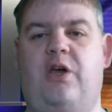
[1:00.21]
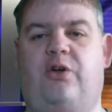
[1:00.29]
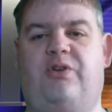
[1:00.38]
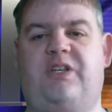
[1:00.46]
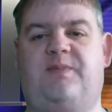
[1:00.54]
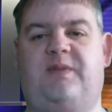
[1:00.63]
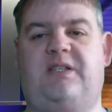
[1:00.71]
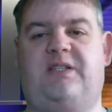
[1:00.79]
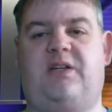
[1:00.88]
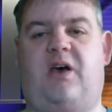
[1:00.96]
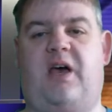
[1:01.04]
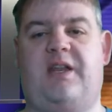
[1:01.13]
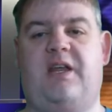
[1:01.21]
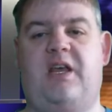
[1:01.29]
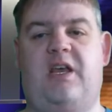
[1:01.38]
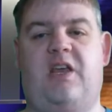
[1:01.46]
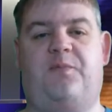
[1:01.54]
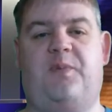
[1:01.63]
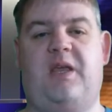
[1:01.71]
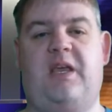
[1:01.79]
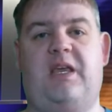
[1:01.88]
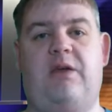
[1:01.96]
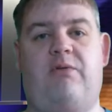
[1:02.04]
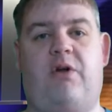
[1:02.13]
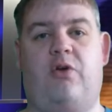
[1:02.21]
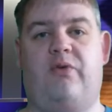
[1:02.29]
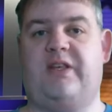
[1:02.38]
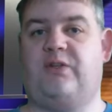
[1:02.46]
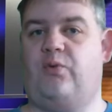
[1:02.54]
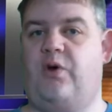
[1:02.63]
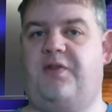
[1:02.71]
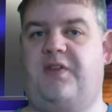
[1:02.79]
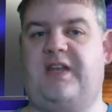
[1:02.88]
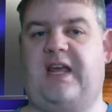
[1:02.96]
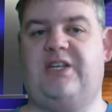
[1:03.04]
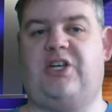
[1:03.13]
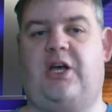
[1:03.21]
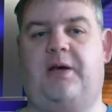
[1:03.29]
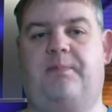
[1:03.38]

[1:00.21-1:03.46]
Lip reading: Chris must decide if being a hero is worth the danger.